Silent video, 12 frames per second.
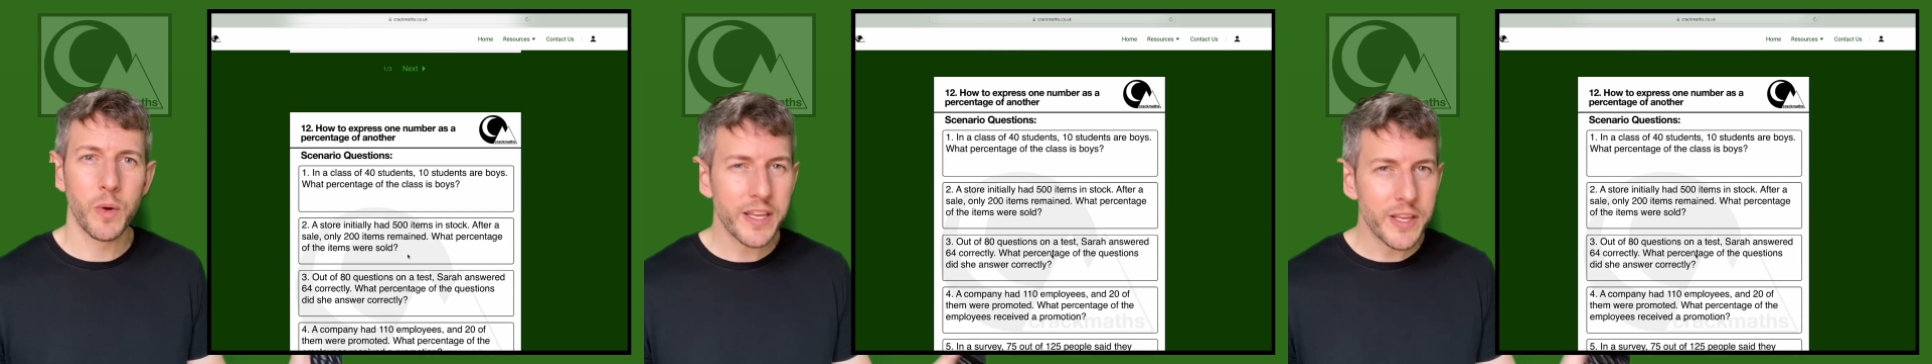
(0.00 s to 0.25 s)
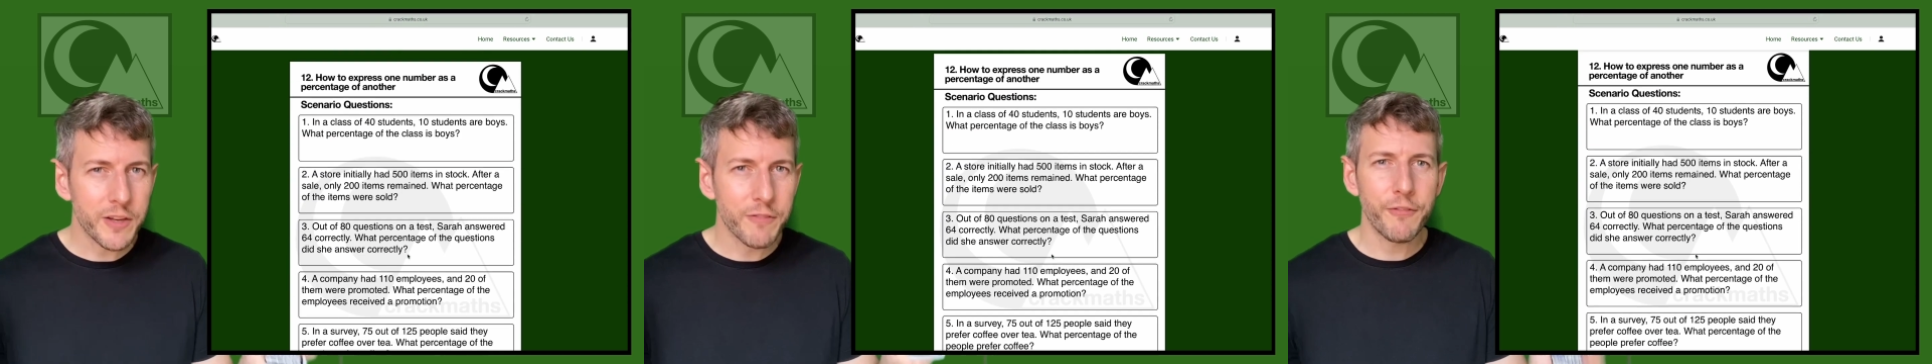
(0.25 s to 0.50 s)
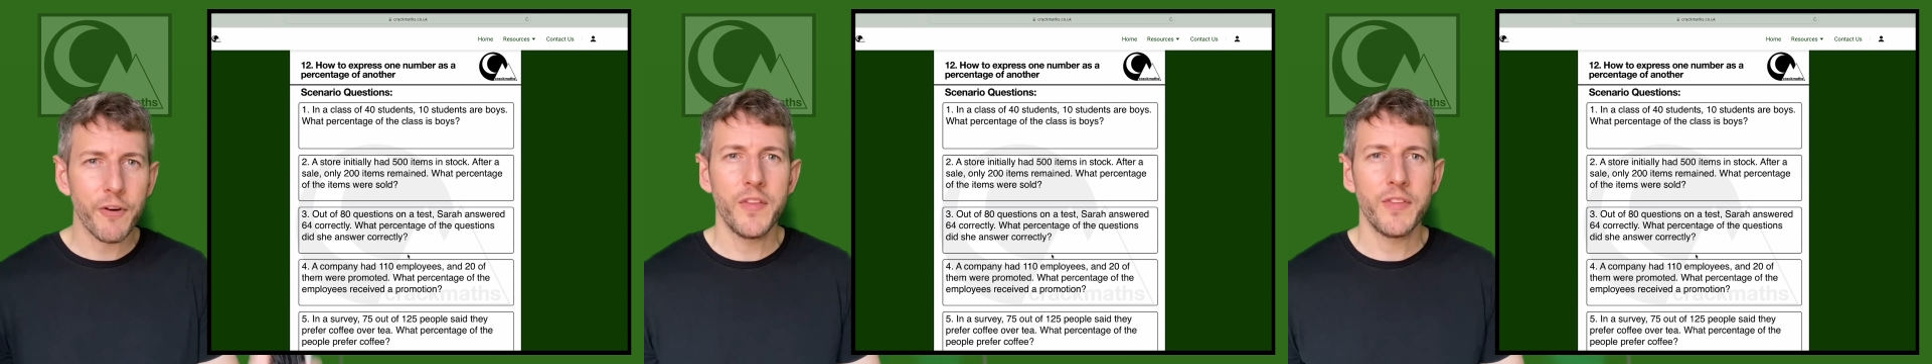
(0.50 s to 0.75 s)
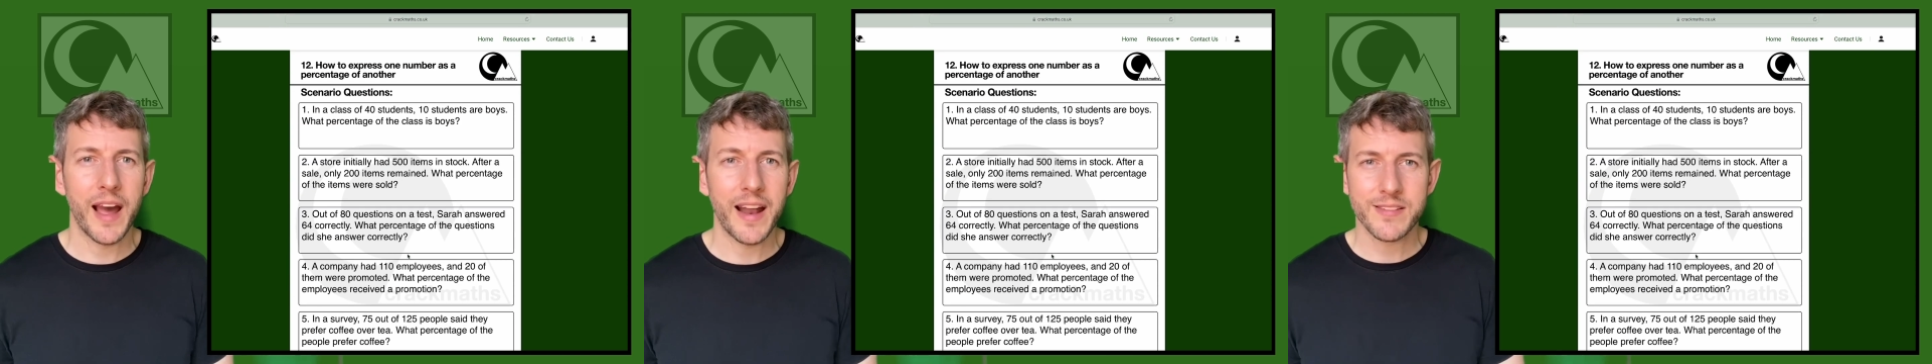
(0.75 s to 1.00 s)
You can find
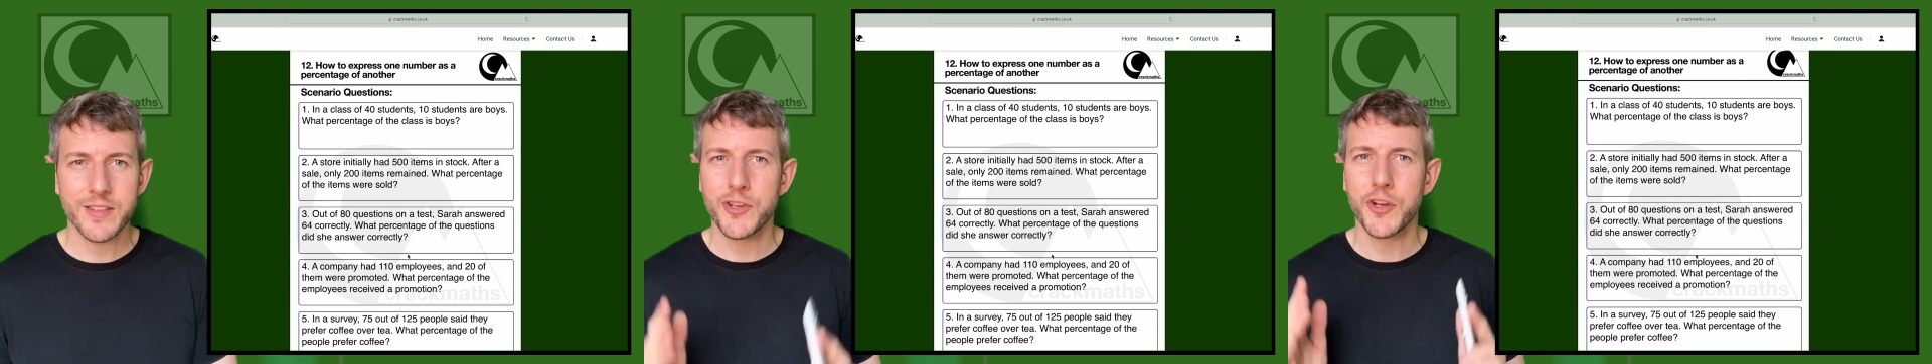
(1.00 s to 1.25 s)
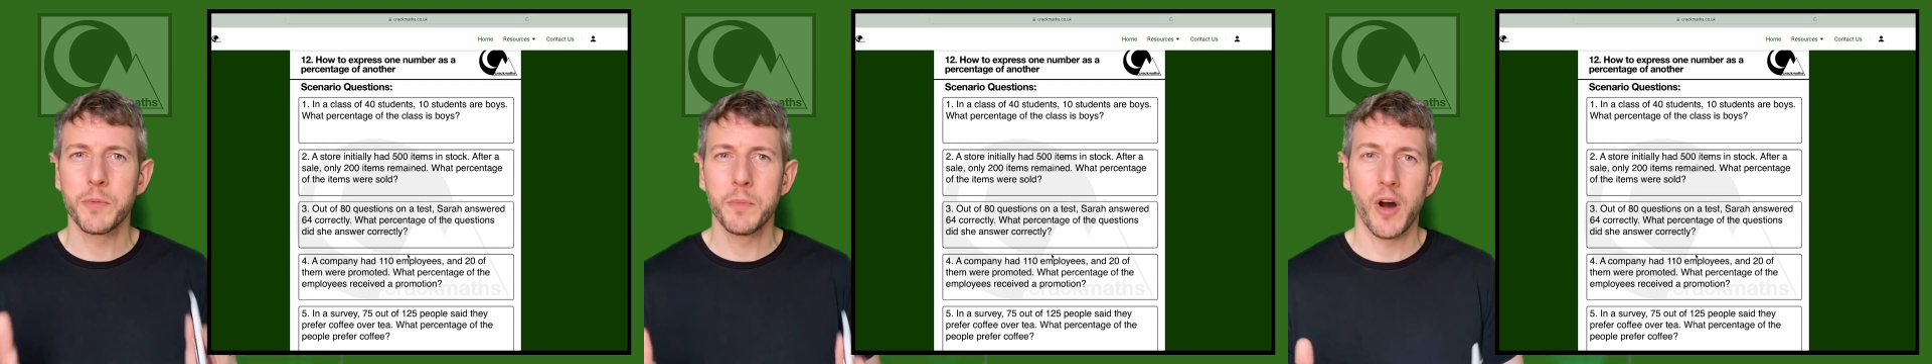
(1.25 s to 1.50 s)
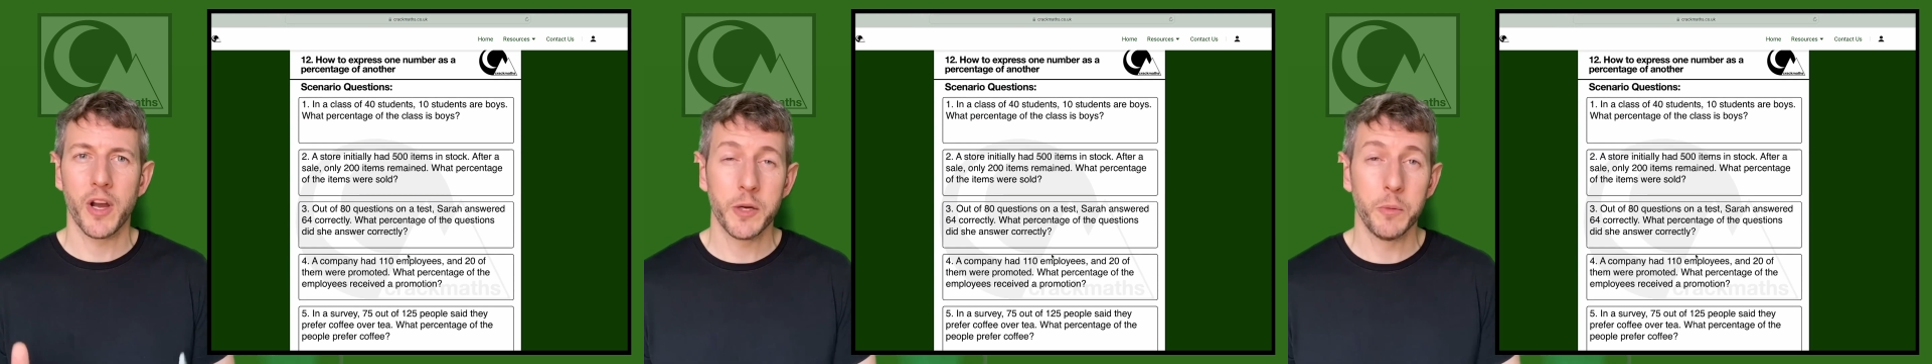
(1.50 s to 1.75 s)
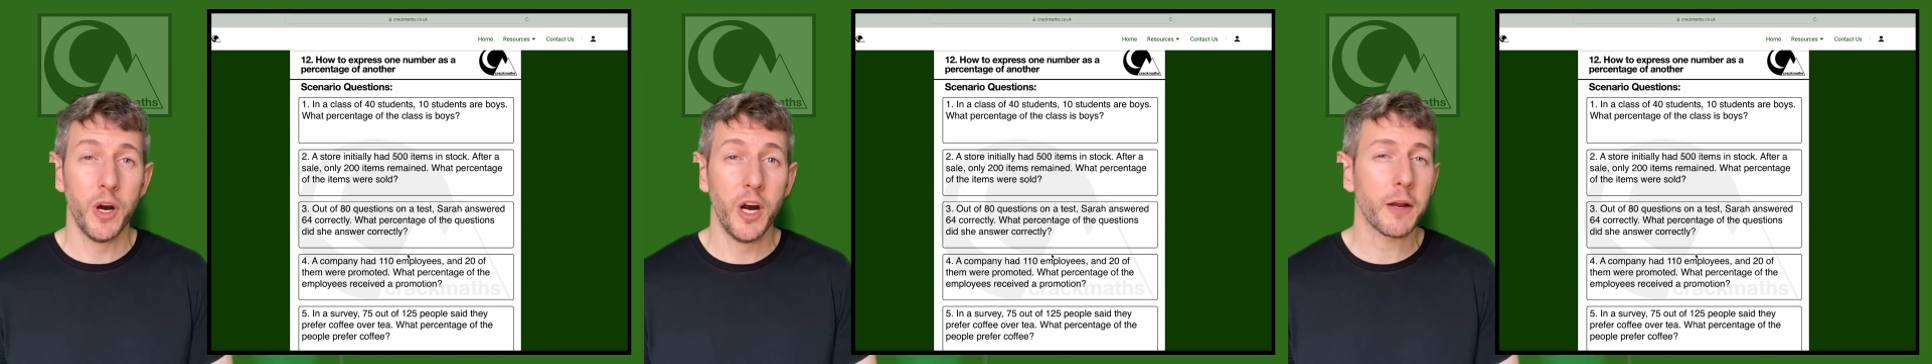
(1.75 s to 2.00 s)
the answers, you can mark your
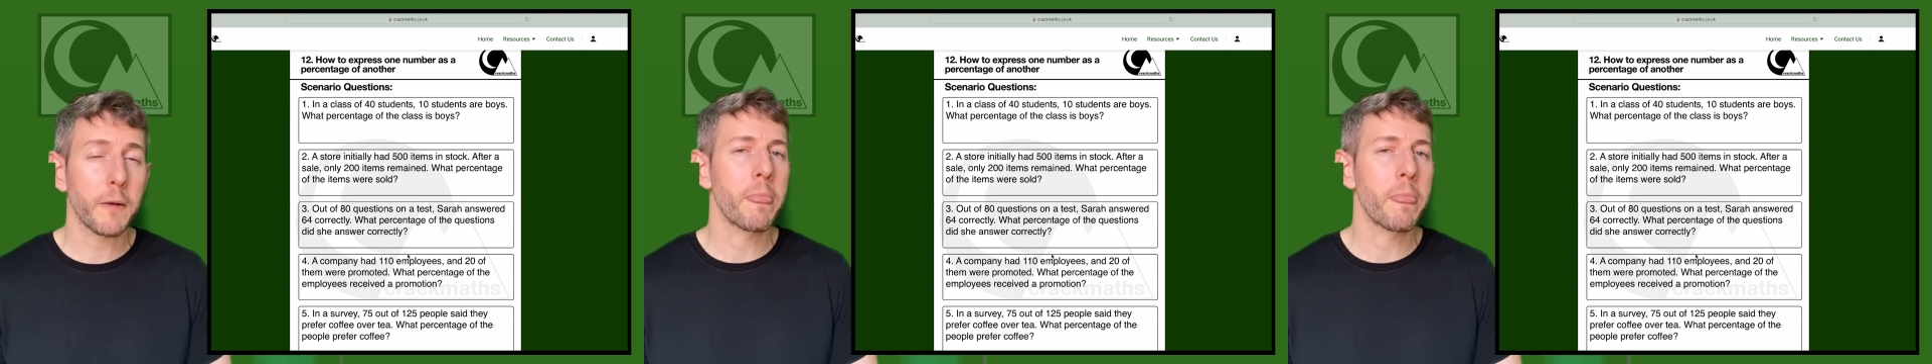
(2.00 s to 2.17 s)
work.